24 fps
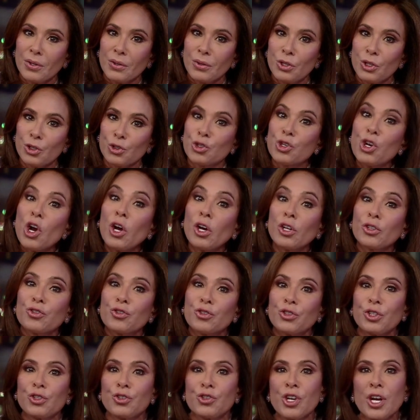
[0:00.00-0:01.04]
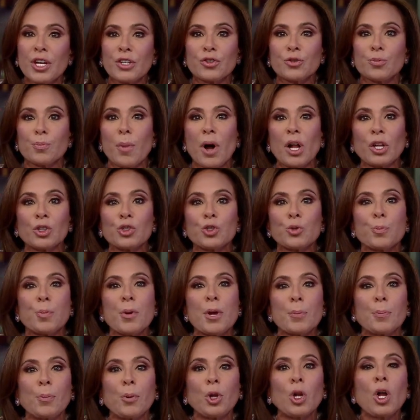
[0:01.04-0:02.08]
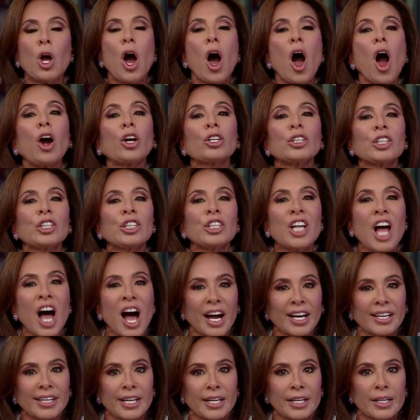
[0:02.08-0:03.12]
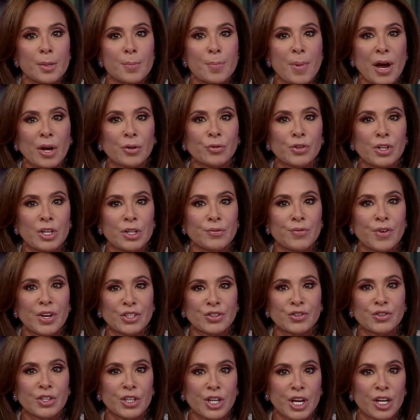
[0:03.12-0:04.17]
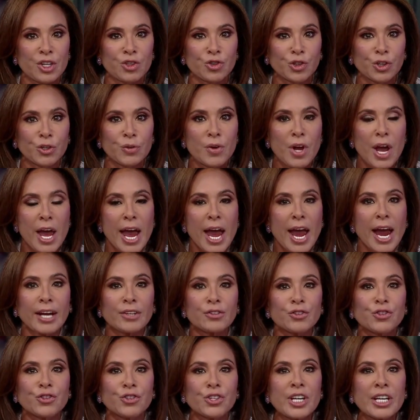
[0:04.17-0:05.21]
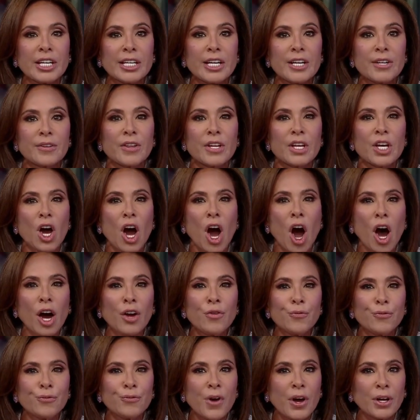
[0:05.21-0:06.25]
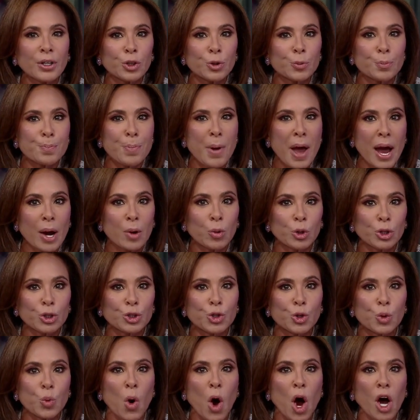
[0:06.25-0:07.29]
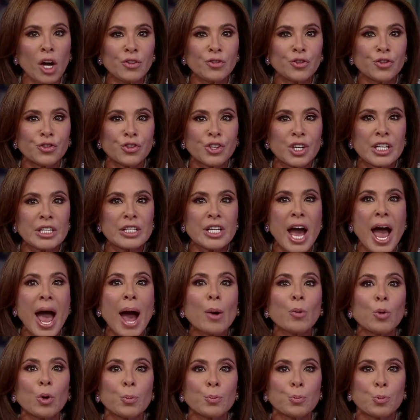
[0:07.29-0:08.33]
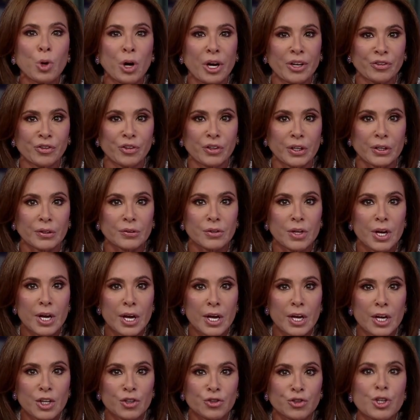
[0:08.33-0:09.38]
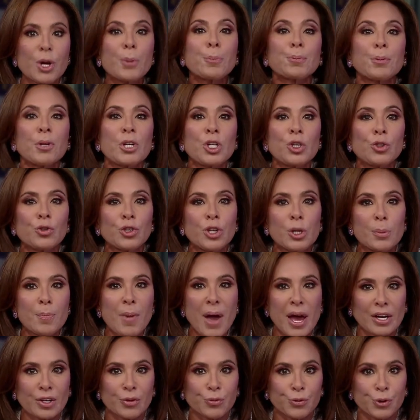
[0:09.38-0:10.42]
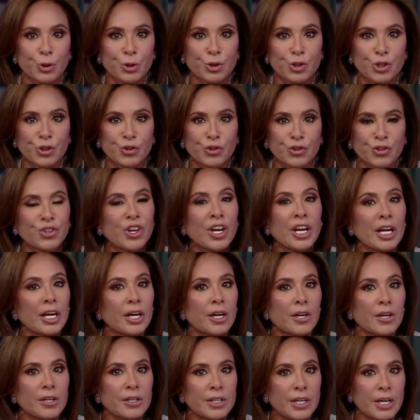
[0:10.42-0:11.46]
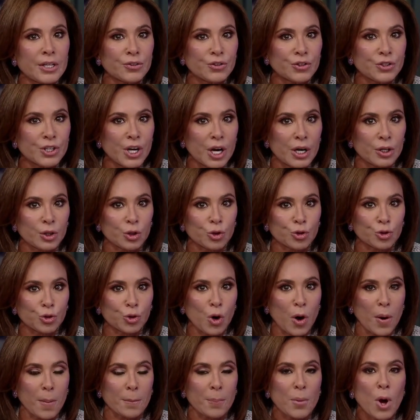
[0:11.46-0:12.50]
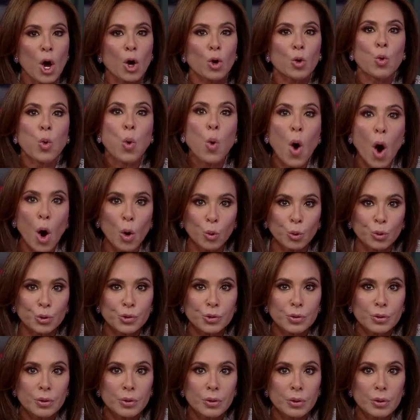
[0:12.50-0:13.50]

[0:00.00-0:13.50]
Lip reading: The judge suggests Mueller's people are lying about the investigation and seeking the unfettered power to unseat our president, simply using Manafort to sing against Donald Trump. Quote,